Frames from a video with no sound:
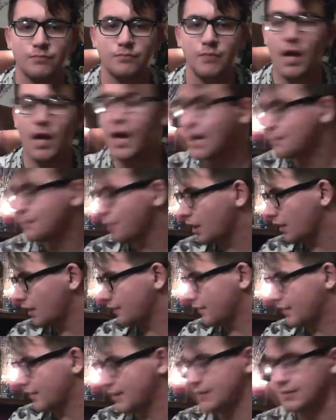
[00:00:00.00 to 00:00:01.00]
I bought
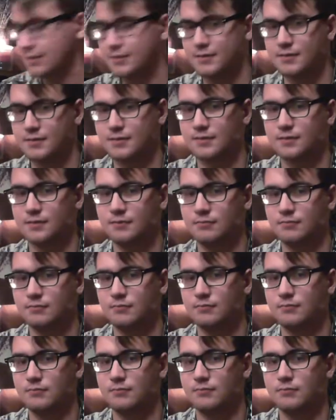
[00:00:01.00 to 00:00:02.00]
these
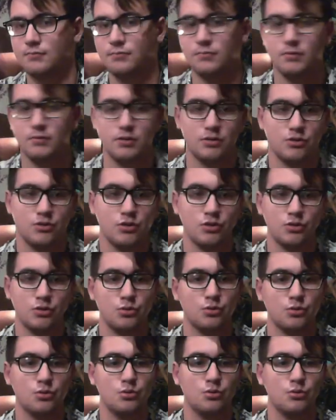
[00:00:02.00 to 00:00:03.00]

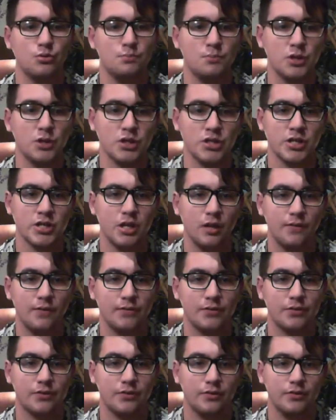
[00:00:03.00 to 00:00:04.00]
2
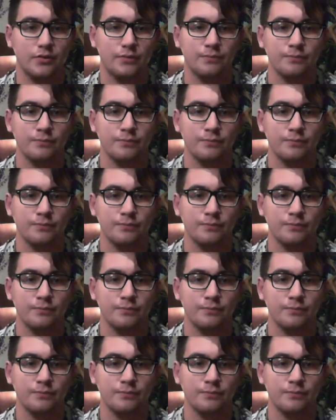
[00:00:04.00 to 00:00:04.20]
bookshelves